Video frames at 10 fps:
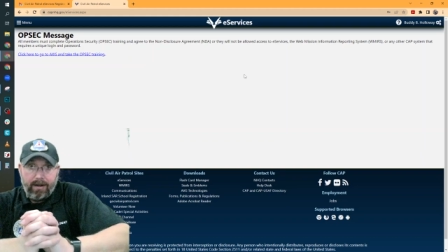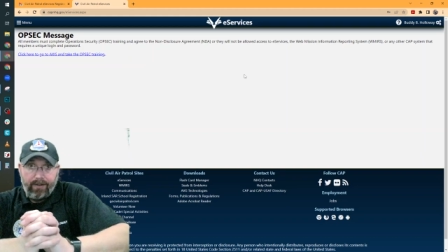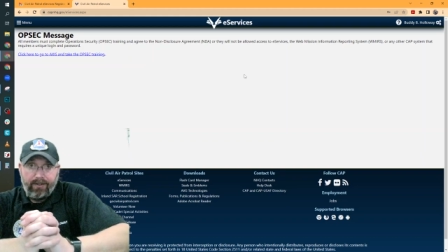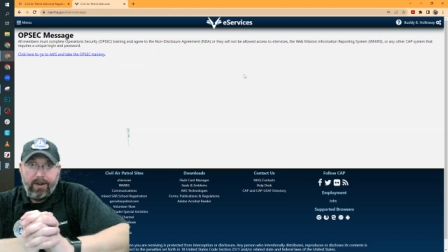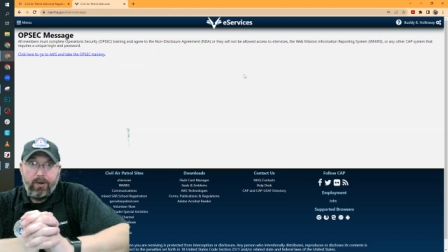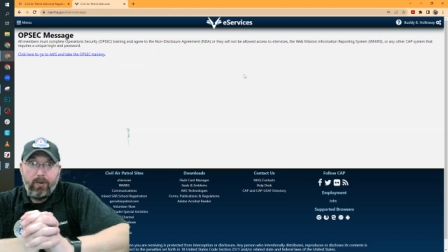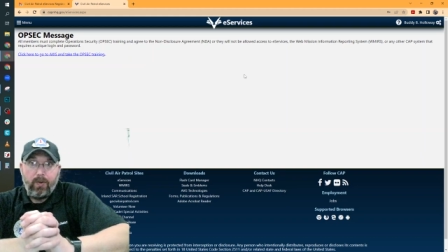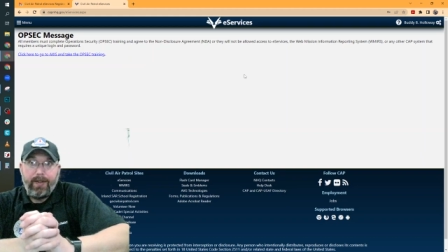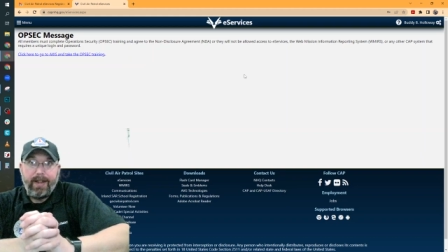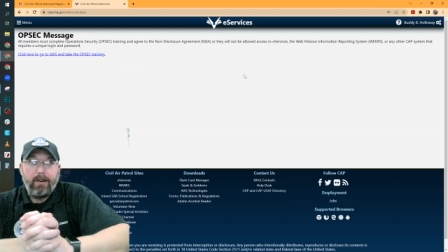So
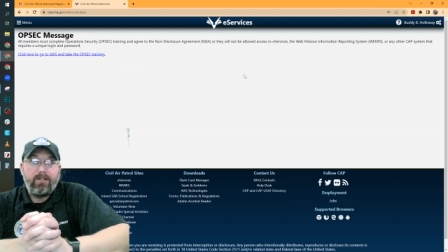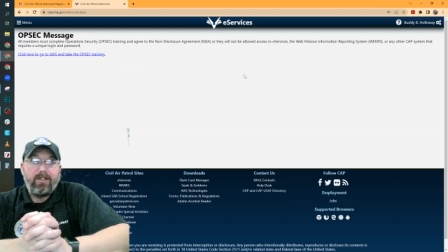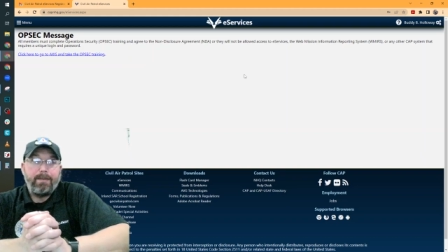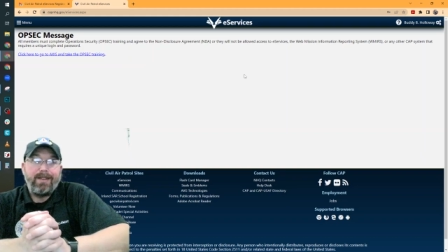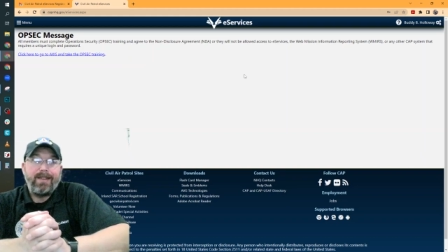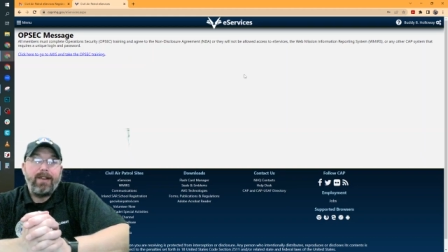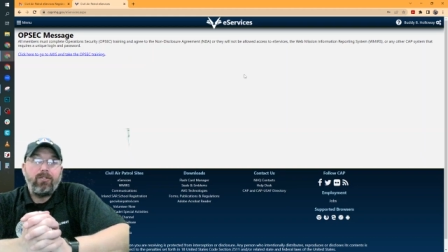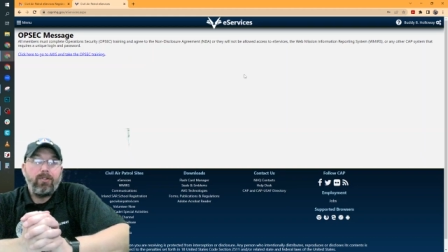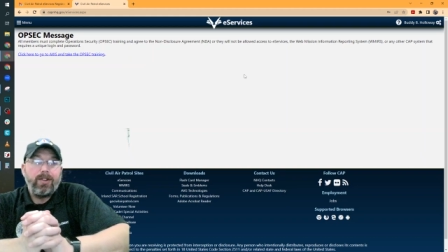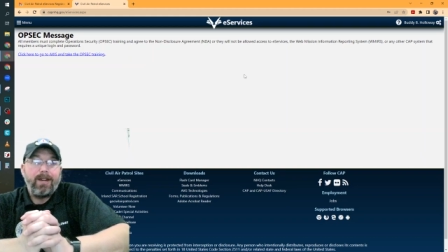there's the
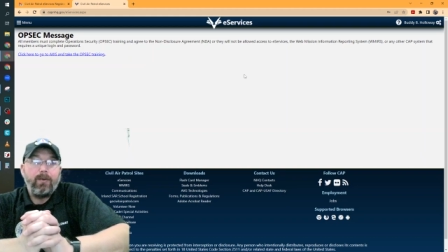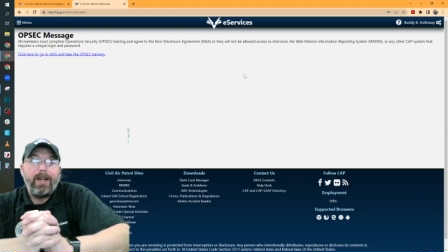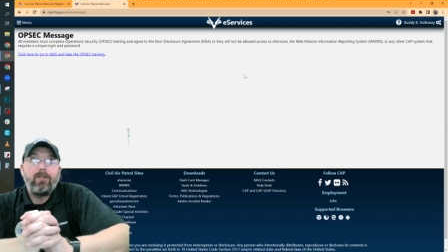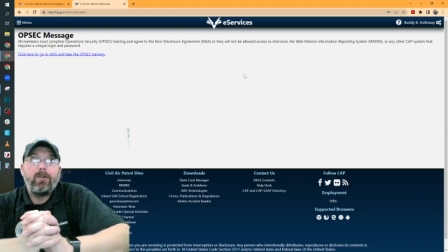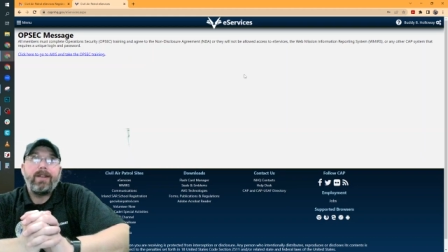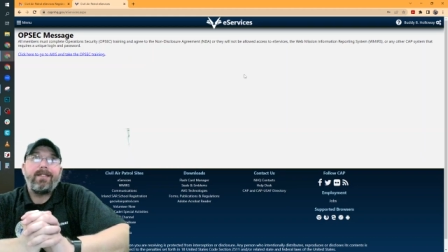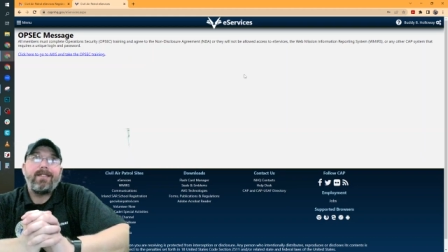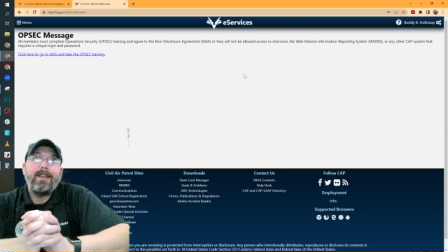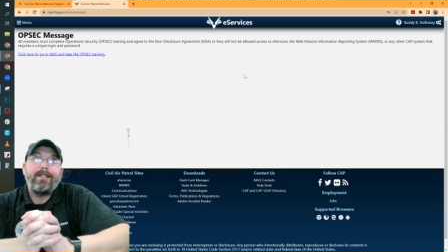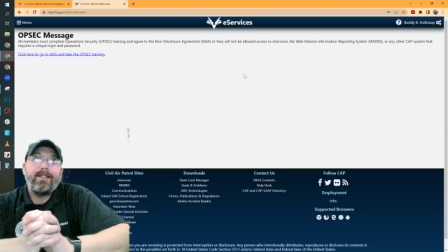potential that we could
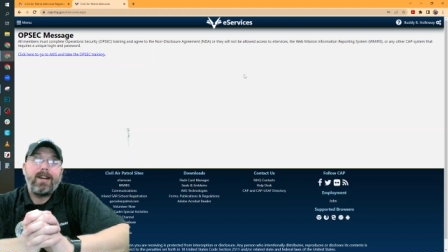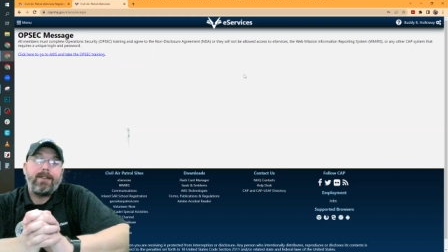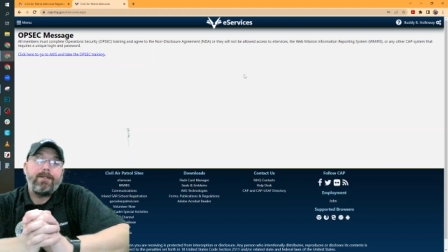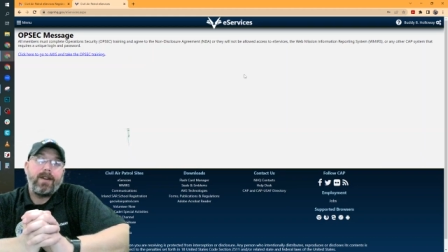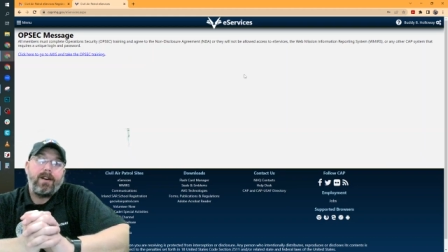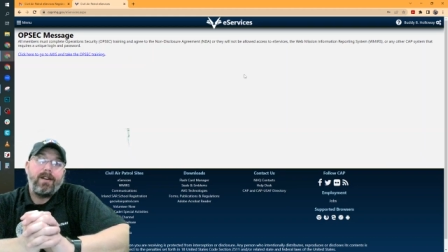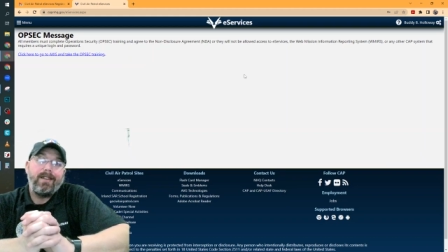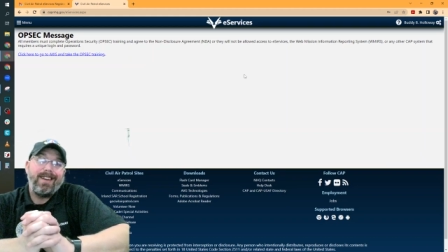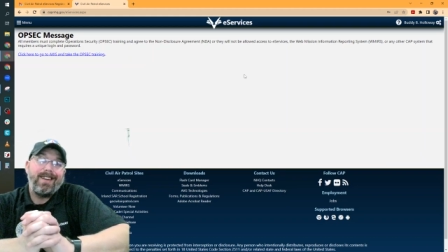see stuff. On in